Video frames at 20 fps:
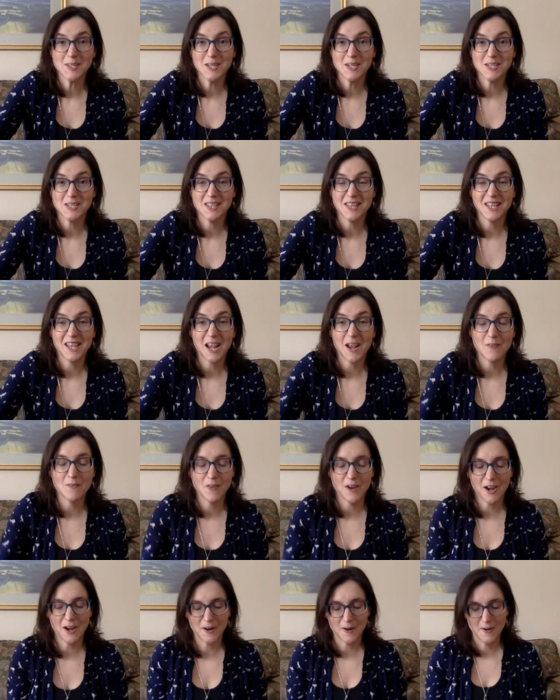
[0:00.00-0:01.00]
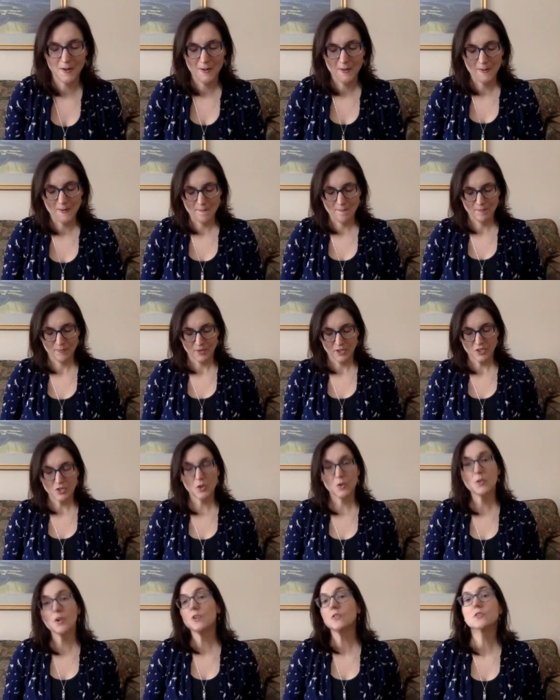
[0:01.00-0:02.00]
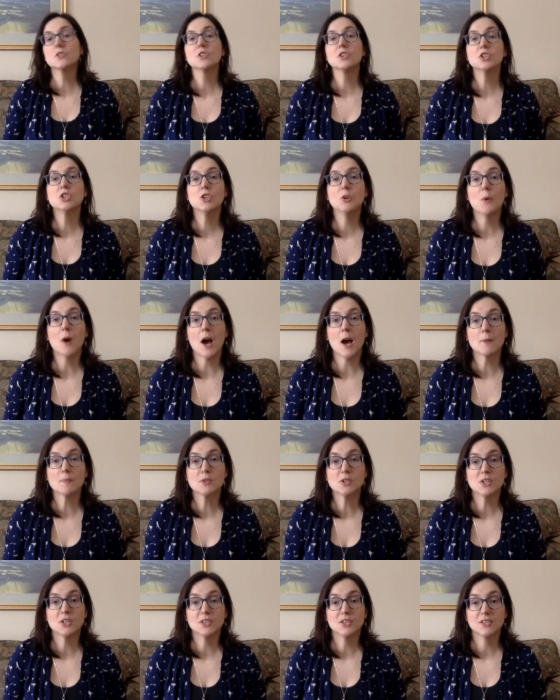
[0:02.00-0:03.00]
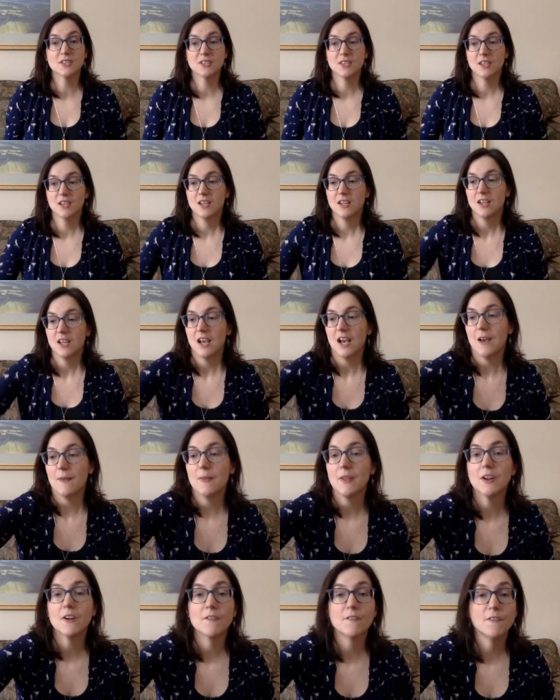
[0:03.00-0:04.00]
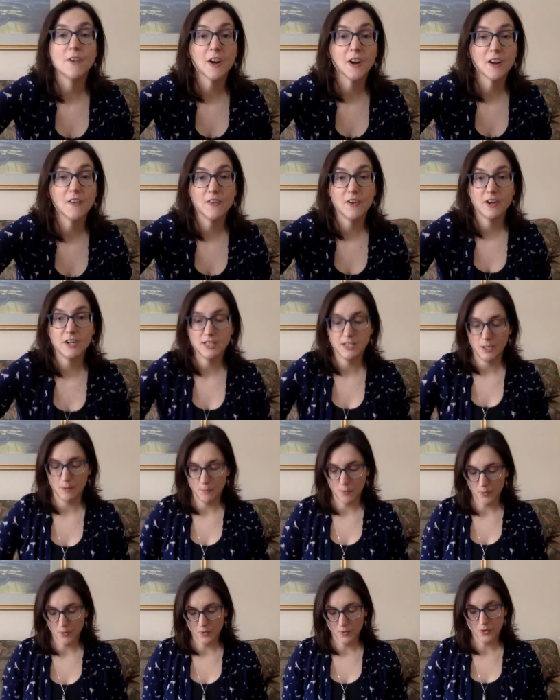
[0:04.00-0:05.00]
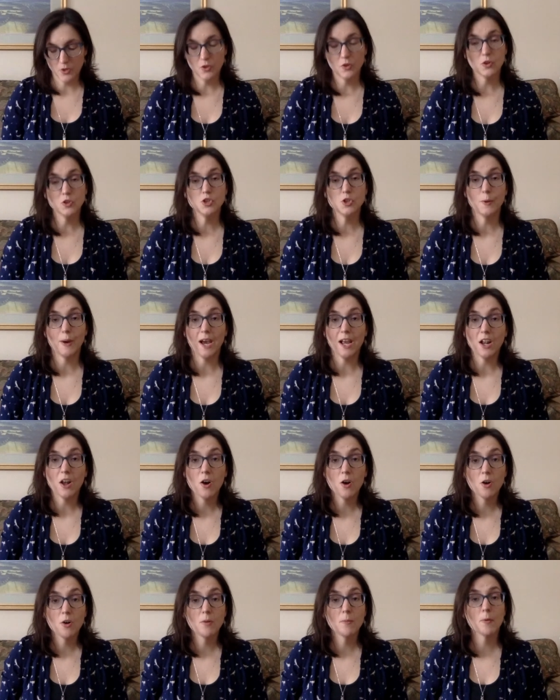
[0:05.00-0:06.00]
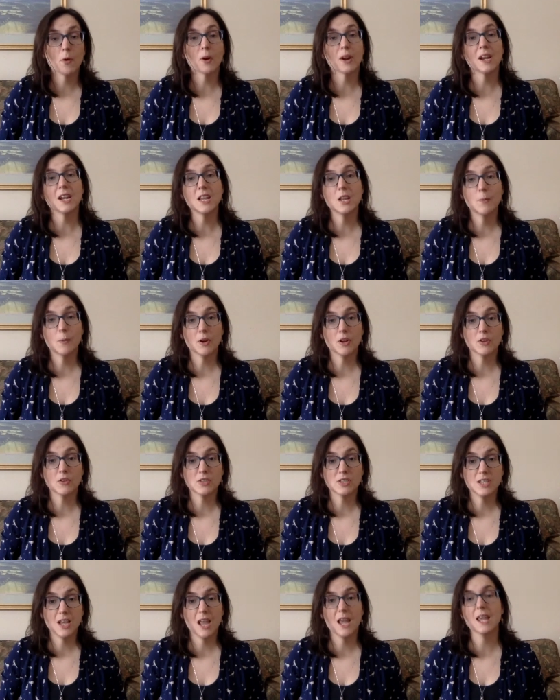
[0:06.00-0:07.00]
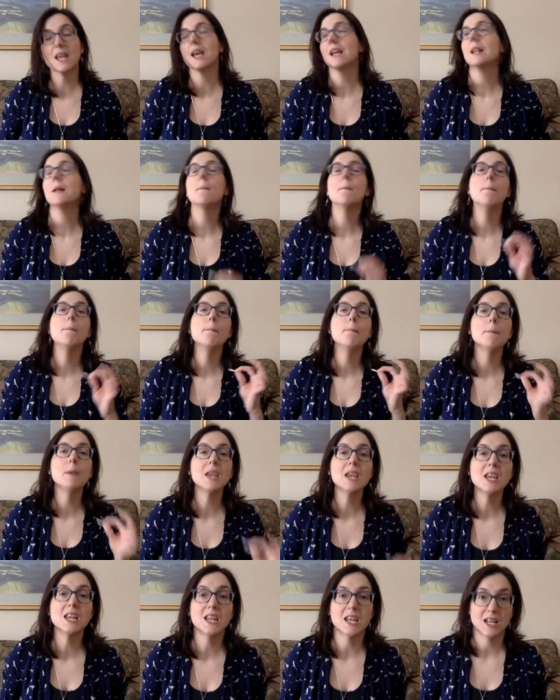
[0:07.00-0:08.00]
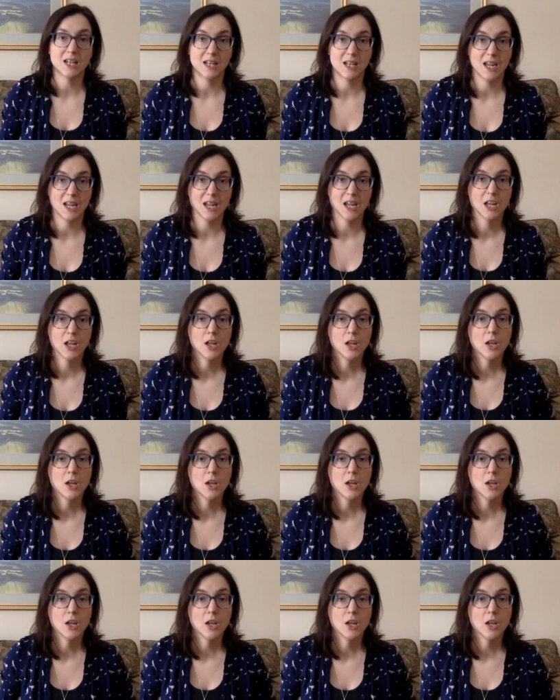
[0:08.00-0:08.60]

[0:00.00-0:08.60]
it into the campfire. So those are the two options uh, that are very, very simple. You can do at home or anywhere you're staying, and immediately